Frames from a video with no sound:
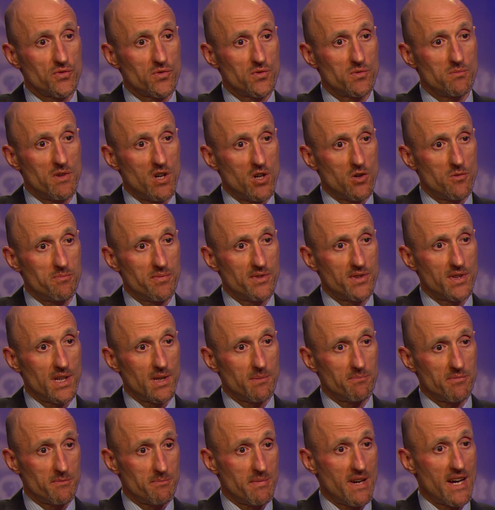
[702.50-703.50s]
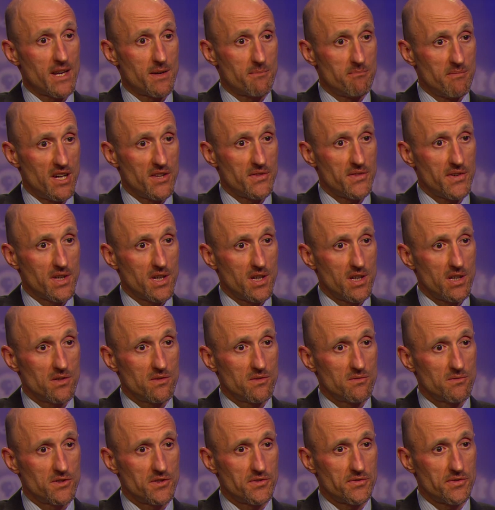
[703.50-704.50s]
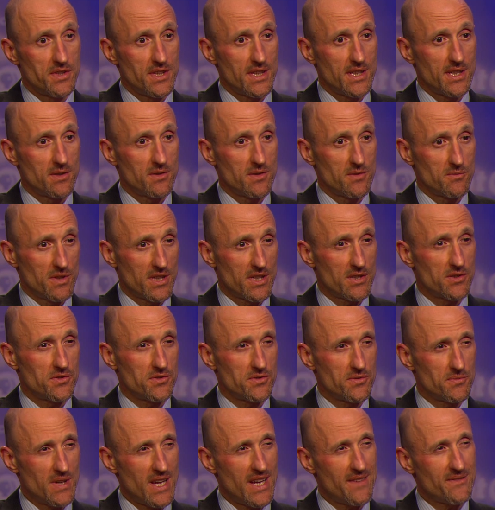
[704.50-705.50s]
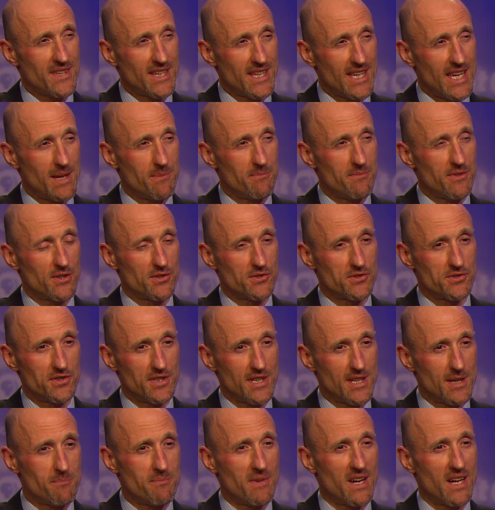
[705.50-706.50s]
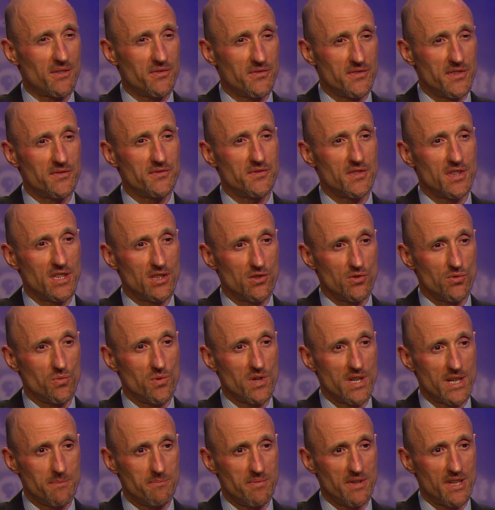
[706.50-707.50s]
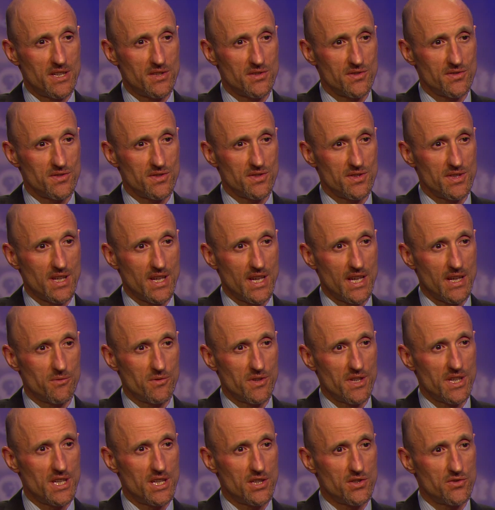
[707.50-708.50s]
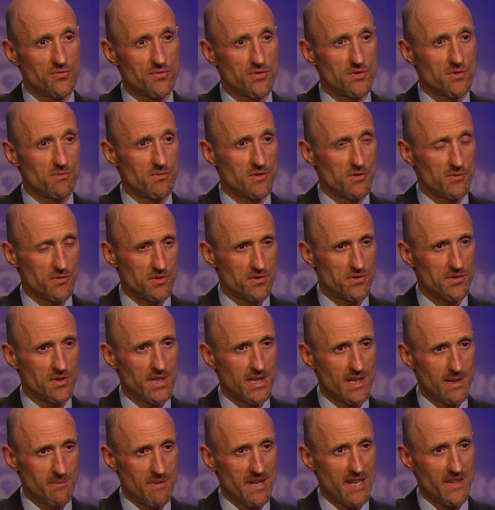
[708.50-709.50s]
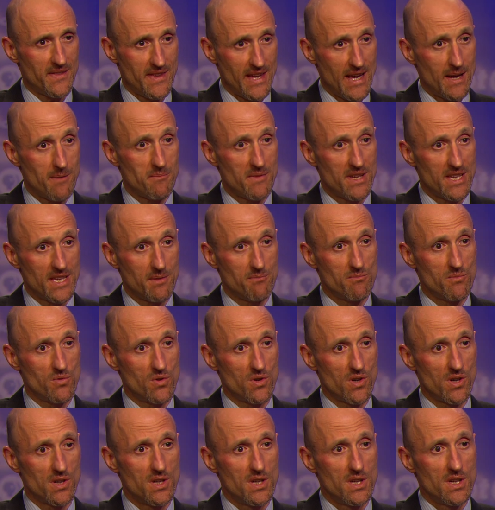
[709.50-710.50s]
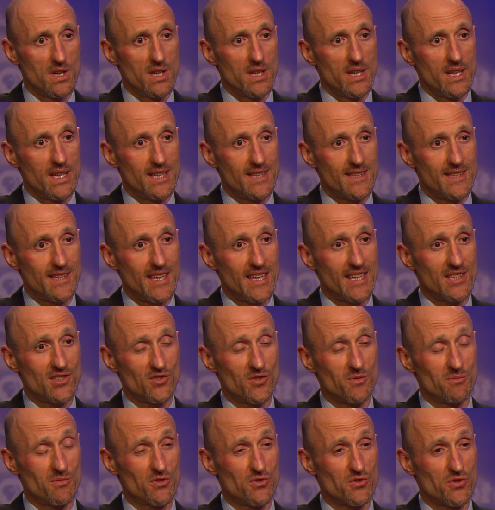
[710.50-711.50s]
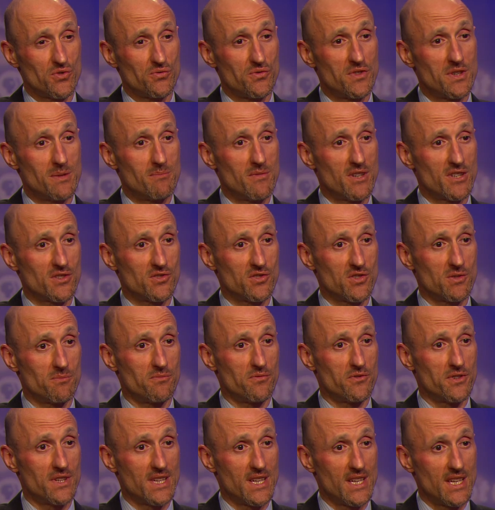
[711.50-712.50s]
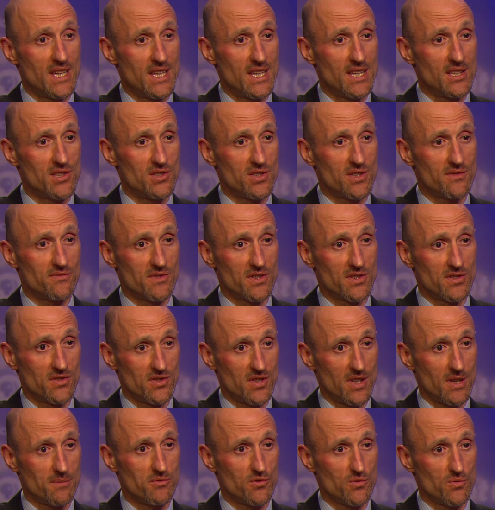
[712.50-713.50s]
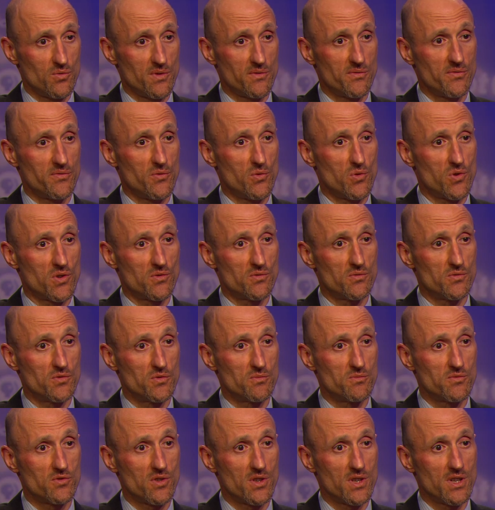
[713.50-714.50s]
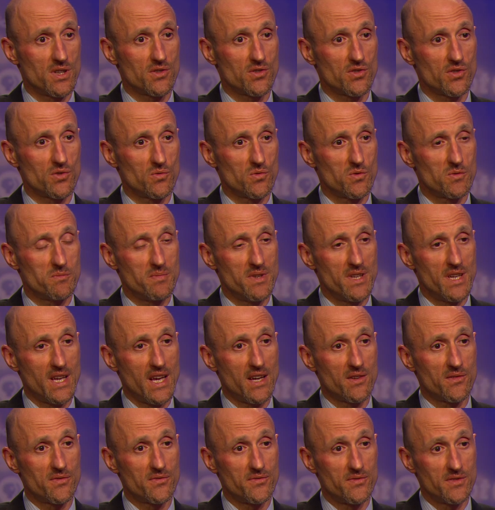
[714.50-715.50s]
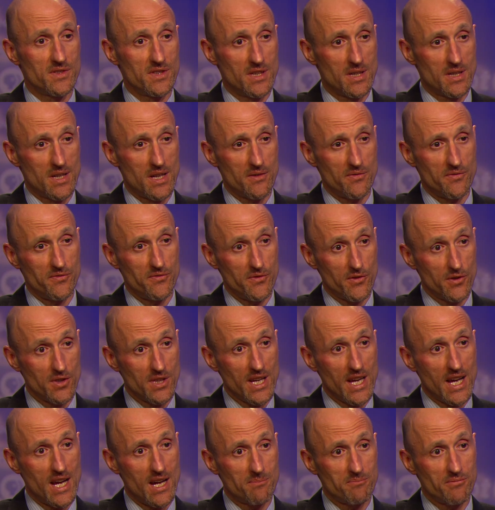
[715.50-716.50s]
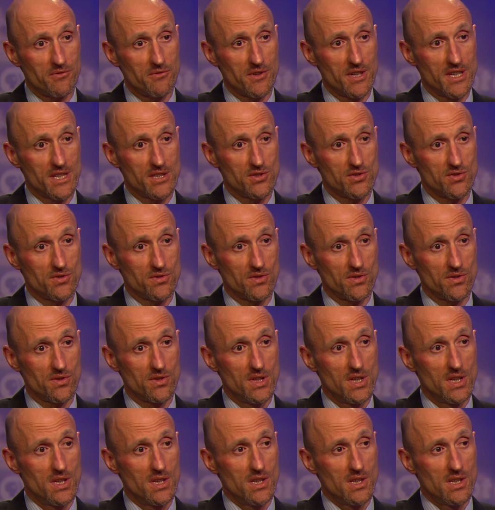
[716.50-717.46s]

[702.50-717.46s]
room opened up about a month ago. We're treating, we, can we have the capability to treat about 15, 20 patients a day. With each room, we'll treat about that many more. It takes almost three months to bring each of the subsequent four rooms on. So we'll be at uh, fully operational